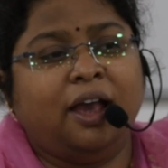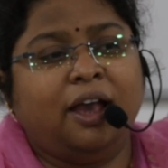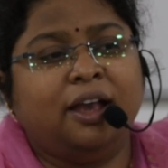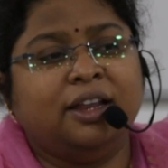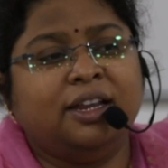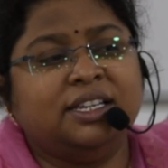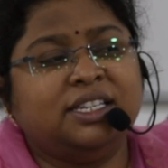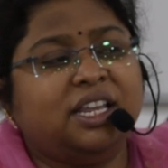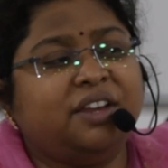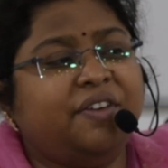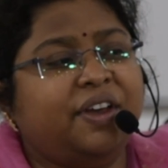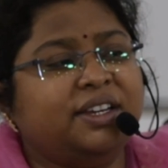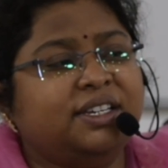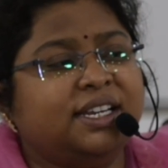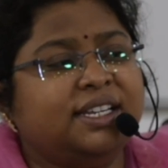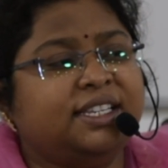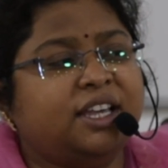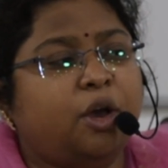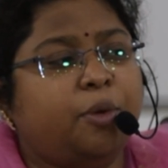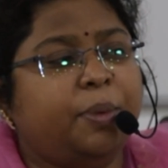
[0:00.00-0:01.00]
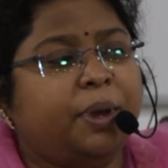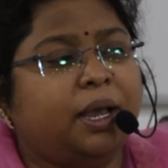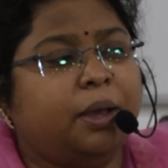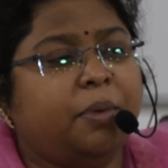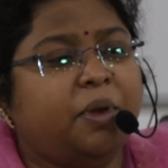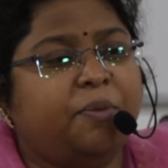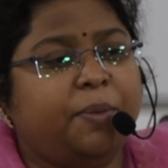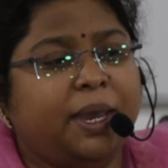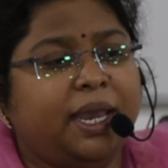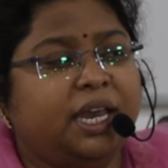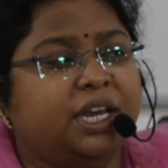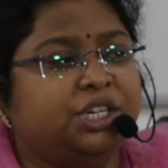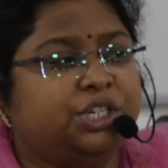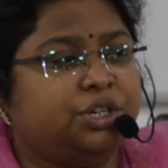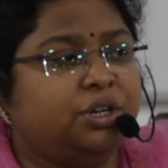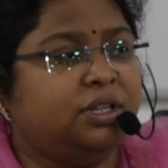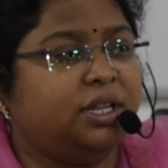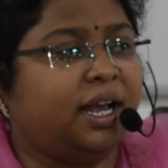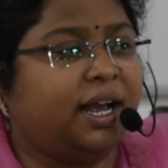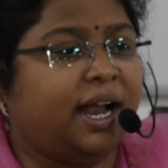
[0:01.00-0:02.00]
Reservations have become a big issue
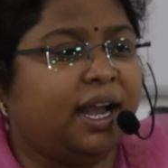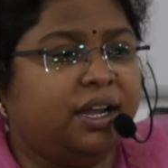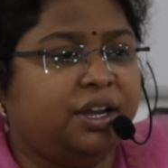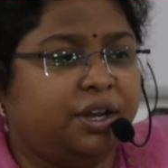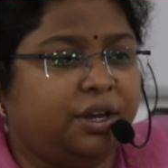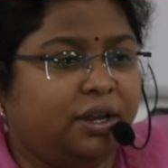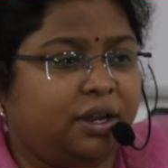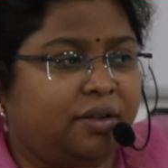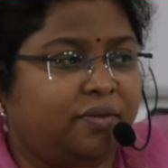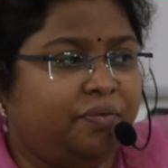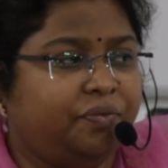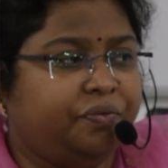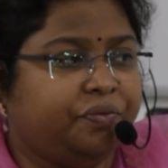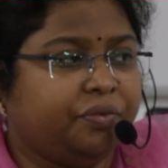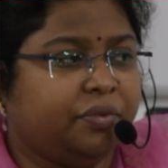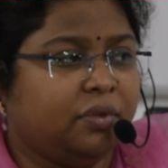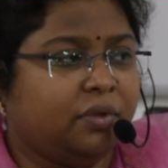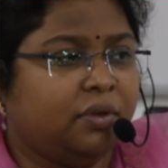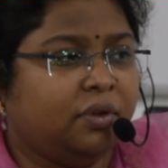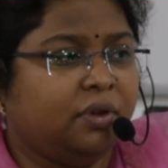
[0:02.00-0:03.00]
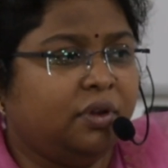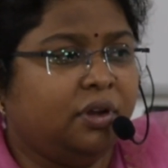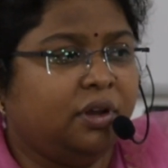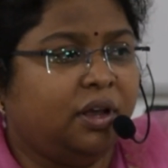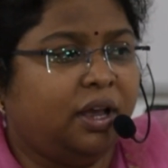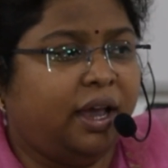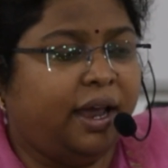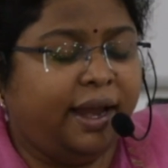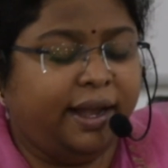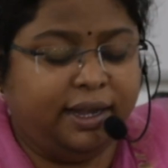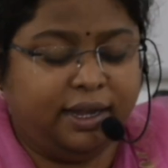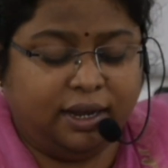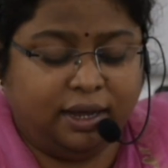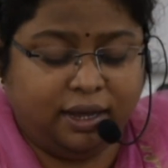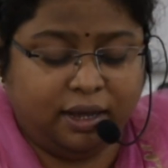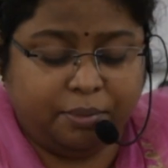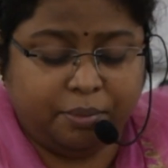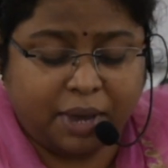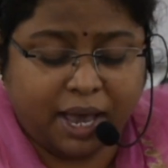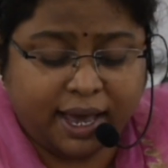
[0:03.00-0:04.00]
in the country, and
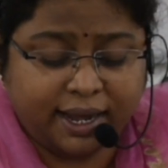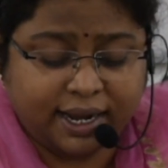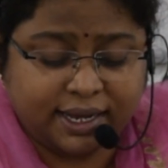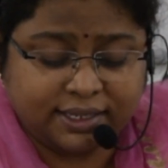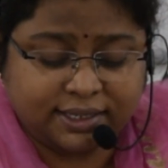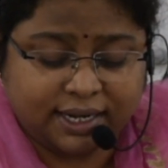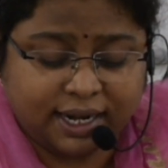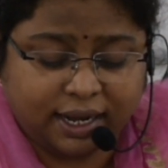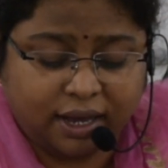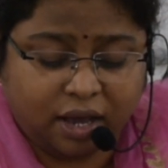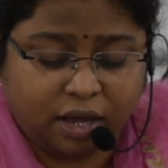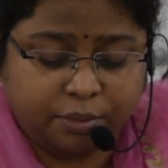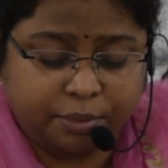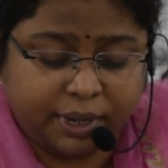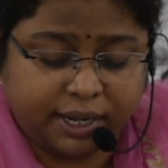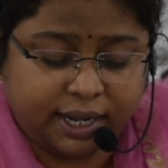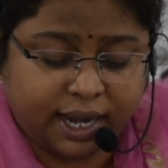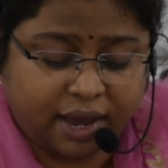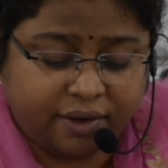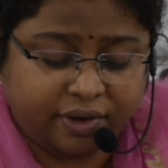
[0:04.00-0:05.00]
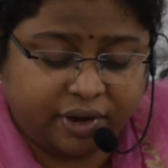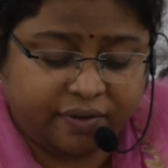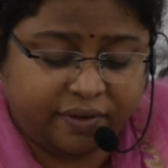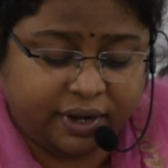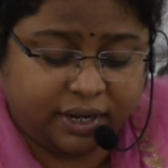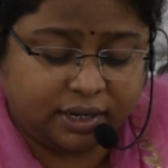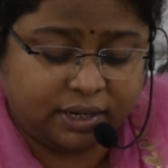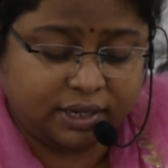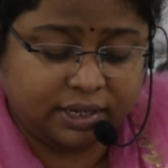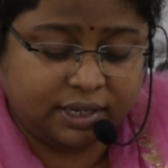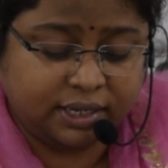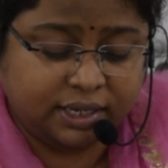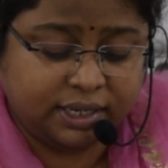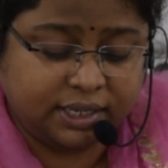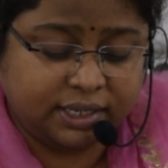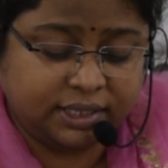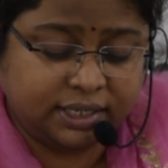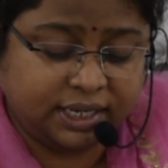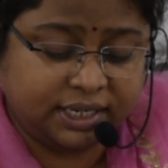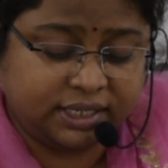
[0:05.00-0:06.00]
Maharashtra government have given
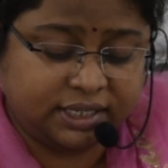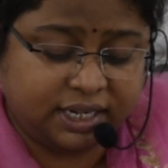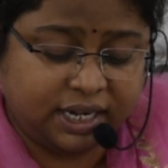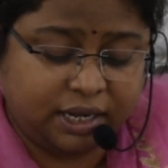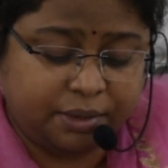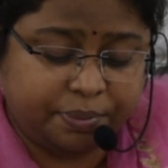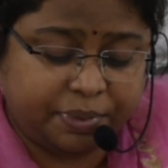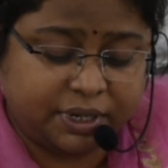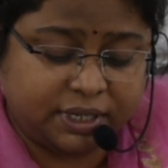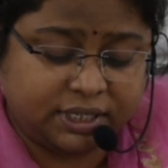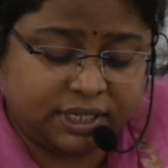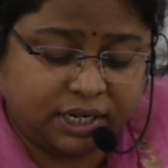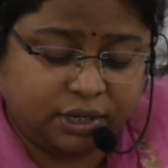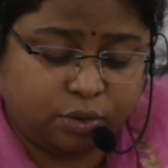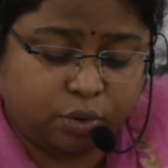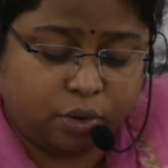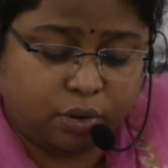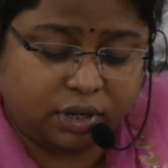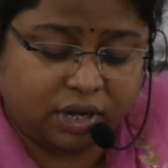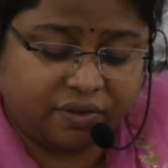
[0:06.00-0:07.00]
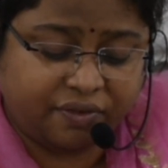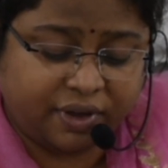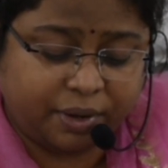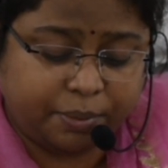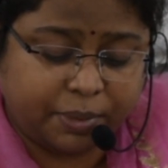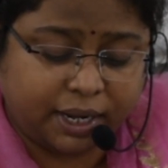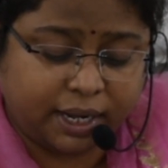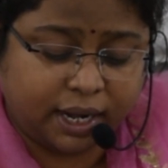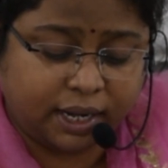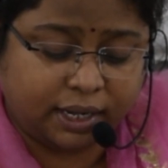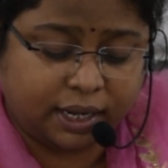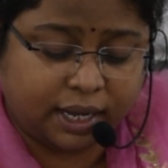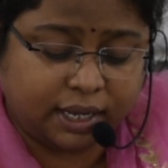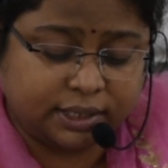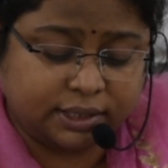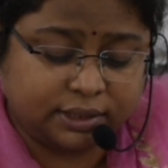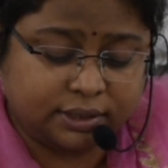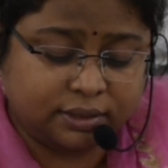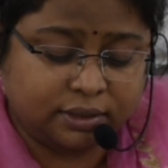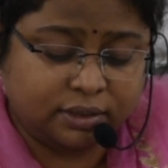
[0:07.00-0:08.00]
16% quota for Marathas,
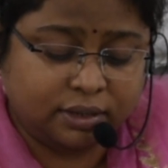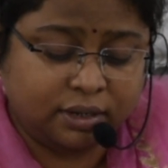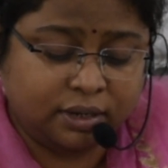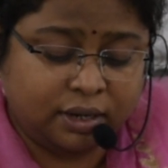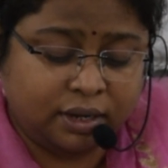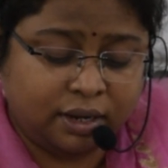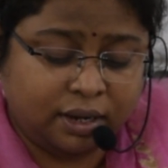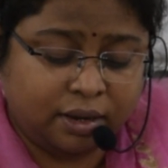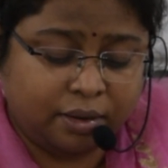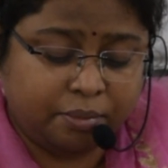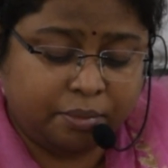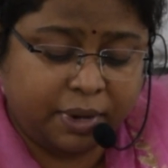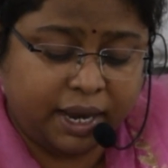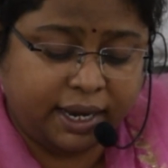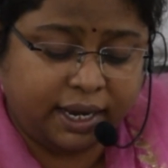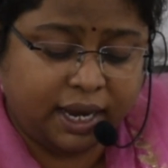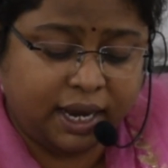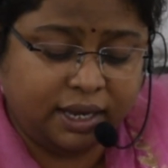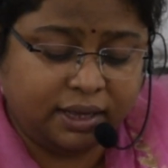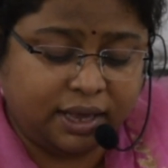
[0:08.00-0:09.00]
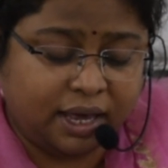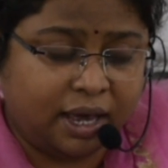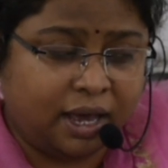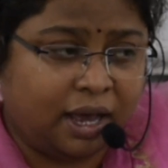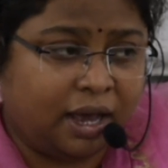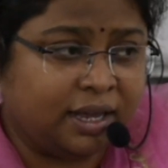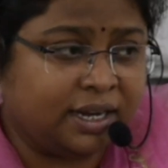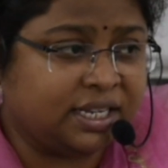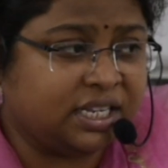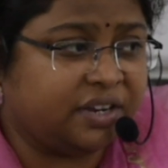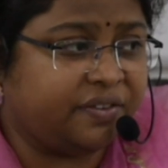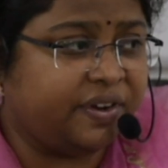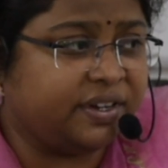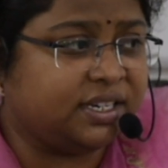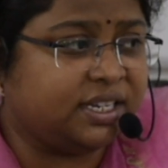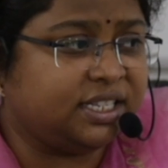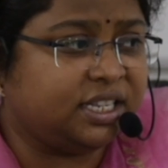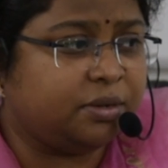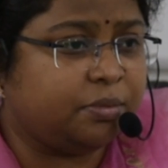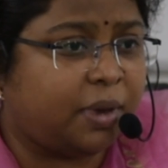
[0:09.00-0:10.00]
making the
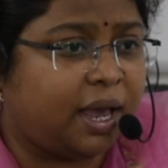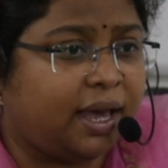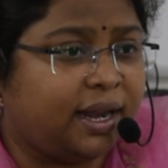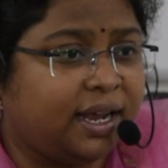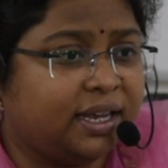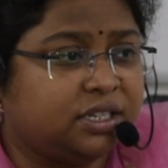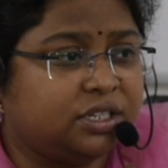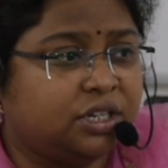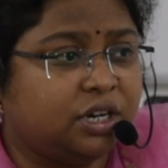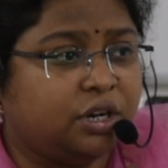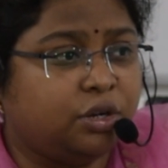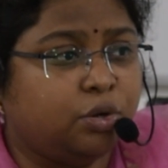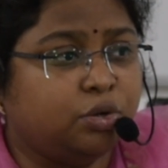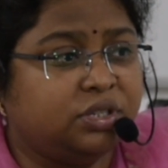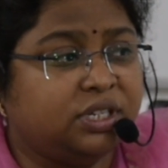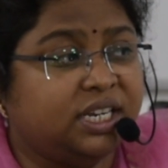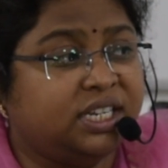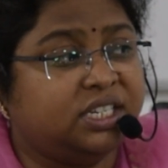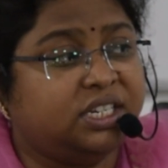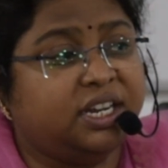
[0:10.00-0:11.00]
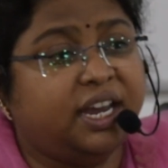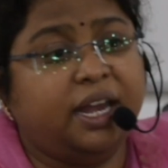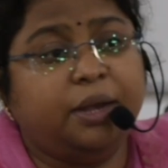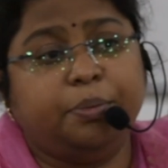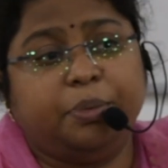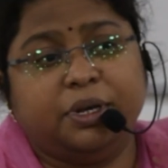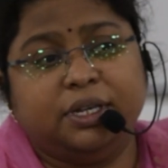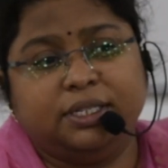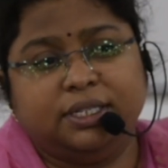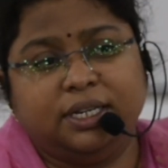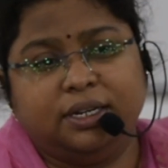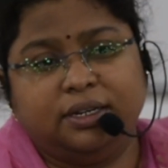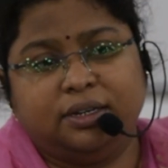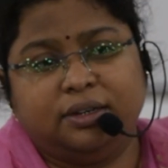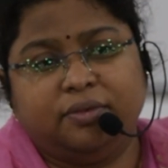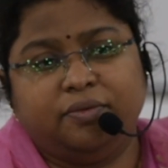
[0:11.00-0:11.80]
reservations in Maharashtra to 68%.